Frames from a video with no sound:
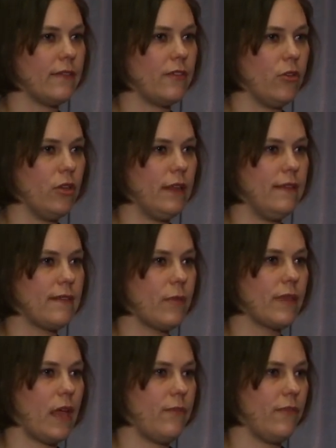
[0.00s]
So you need
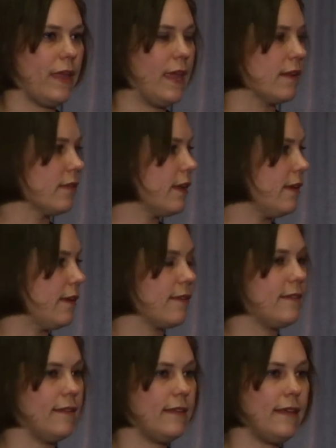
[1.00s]
some type of
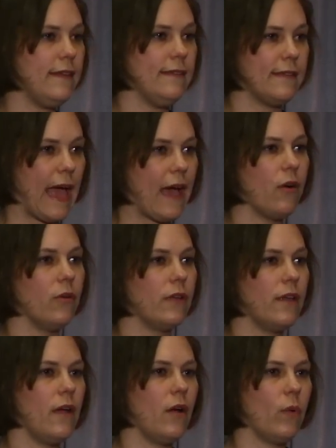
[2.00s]
analytics to tease out